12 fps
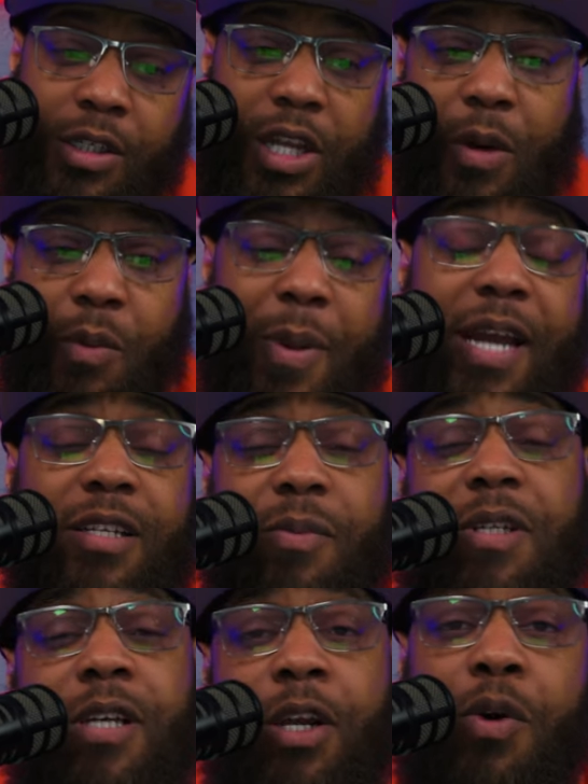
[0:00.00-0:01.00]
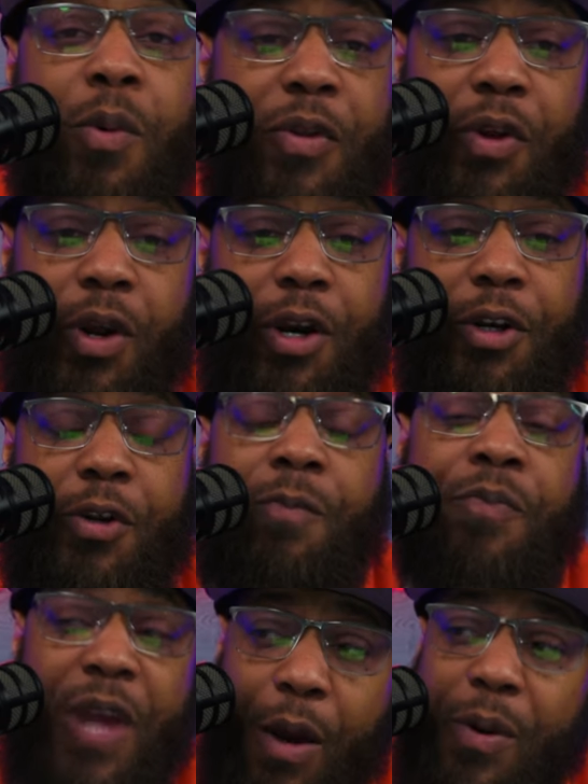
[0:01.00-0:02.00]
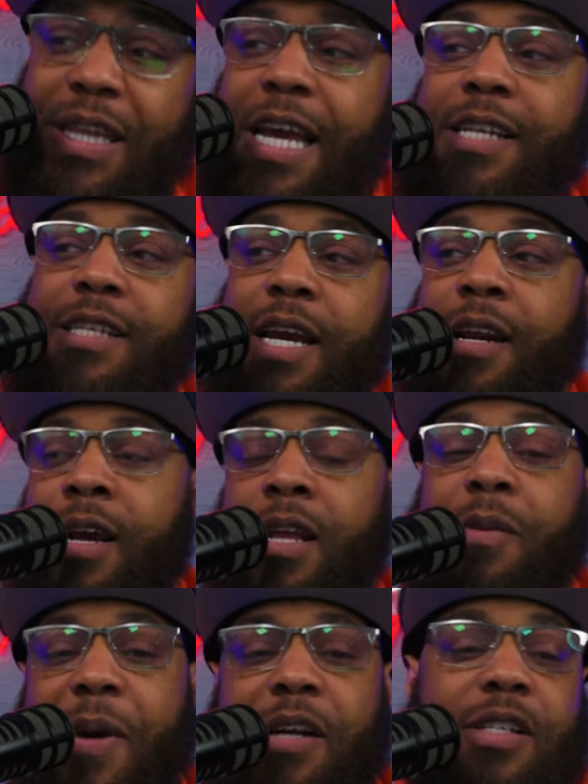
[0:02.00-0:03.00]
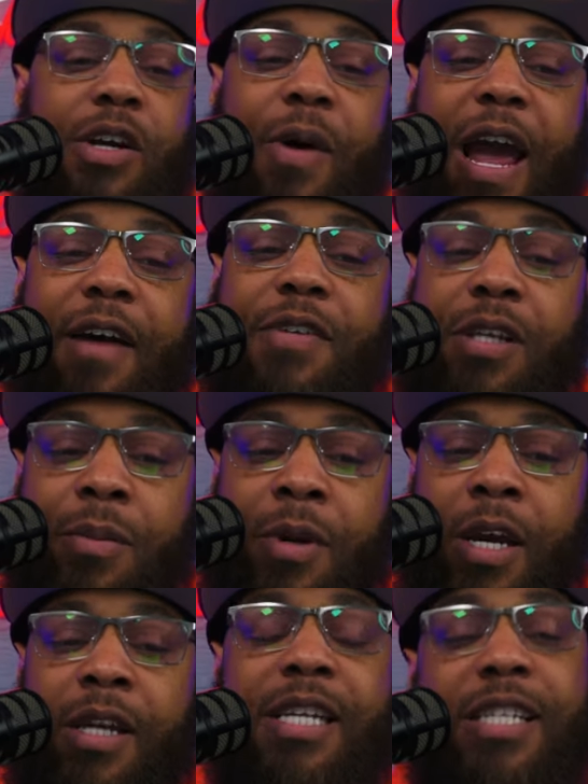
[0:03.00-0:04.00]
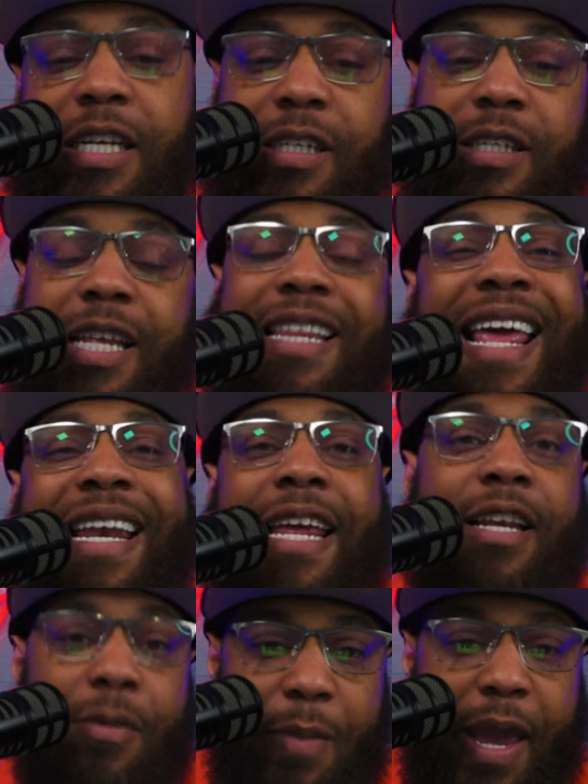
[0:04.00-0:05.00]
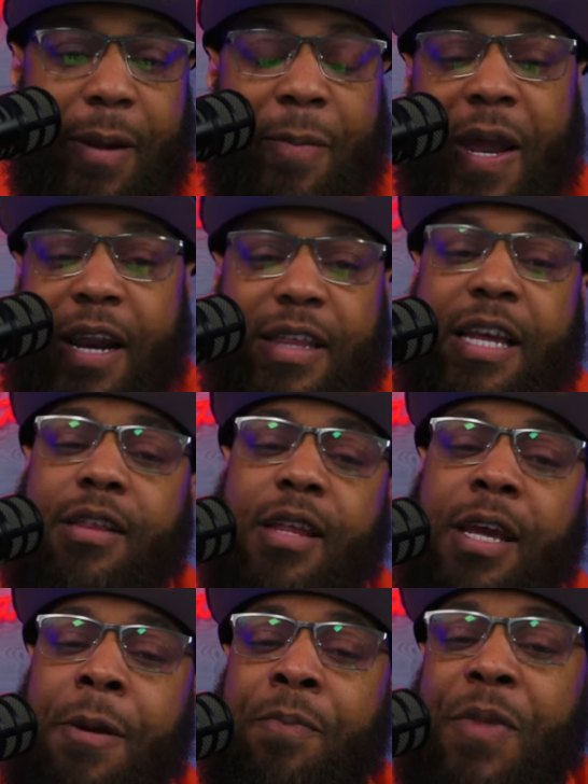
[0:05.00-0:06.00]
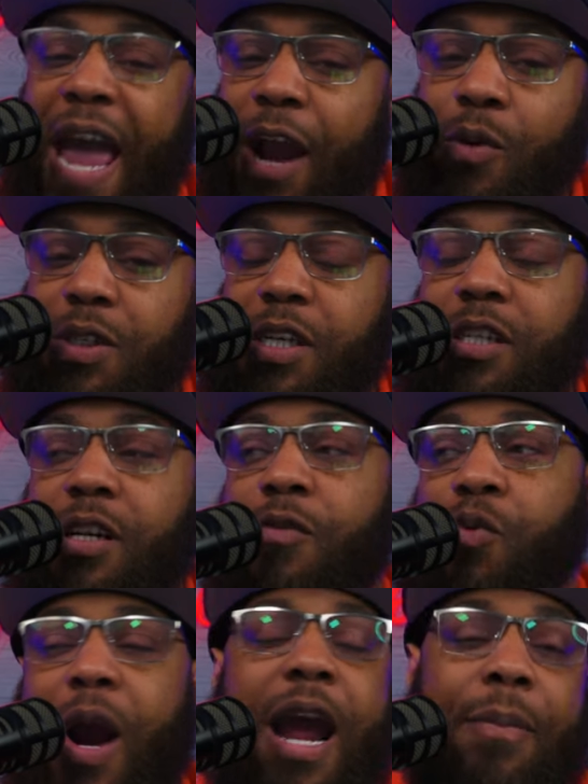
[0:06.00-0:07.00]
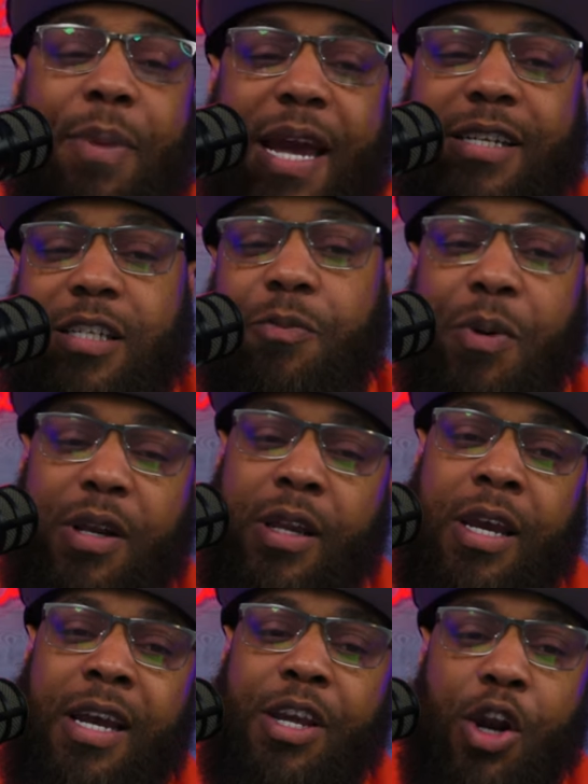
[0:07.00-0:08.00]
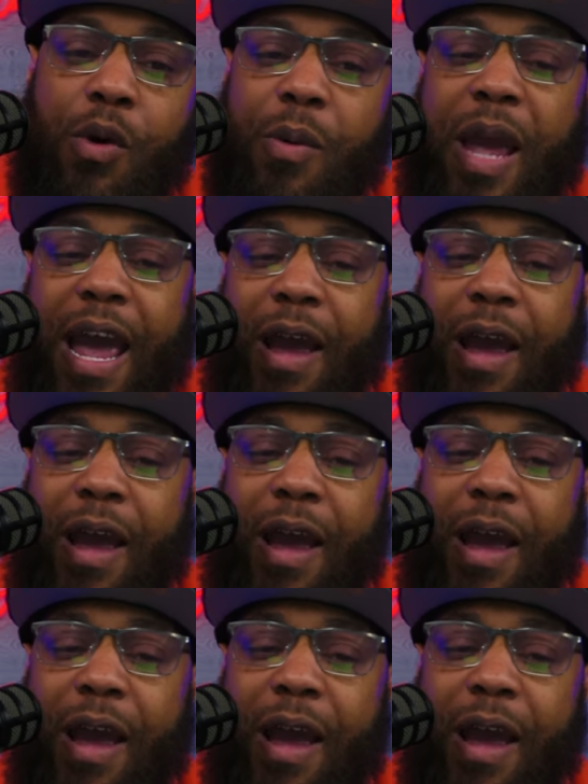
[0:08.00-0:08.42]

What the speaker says: So that remains to be seen on what they're going to do. Now, with that said, the Bears still have some decisions that they need to make. And I think the acquisition of Ryan Bates has put, you know,